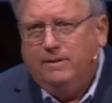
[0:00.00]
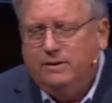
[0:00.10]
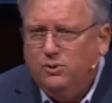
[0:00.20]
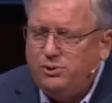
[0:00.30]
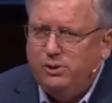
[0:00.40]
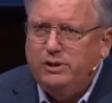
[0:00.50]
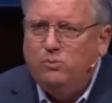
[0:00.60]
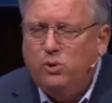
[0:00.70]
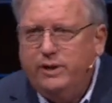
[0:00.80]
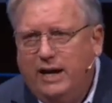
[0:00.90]
in those early
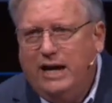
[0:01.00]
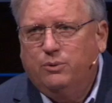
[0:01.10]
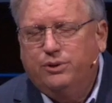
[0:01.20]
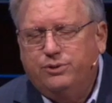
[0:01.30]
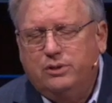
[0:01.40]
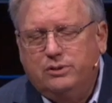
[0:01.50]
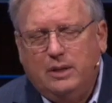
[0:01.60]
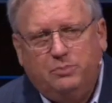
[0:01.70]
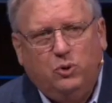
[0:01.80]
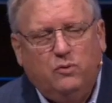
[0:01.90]
morning hours, she
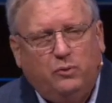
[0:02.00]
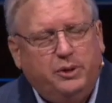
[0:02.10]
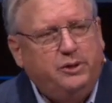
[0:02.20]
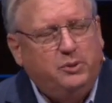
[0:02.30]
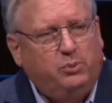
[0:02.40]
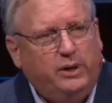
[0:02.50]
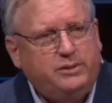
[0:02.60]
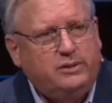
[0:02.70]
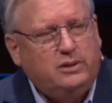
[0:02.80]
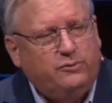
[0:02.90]
stepped over into the
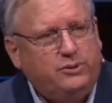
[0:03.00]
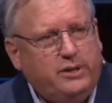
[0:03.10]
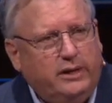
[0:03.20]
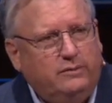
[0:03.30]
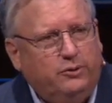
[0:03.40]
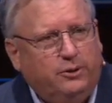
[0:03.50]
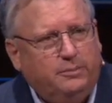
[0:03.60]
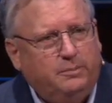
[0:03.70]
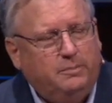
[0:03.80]
presence of her Savior.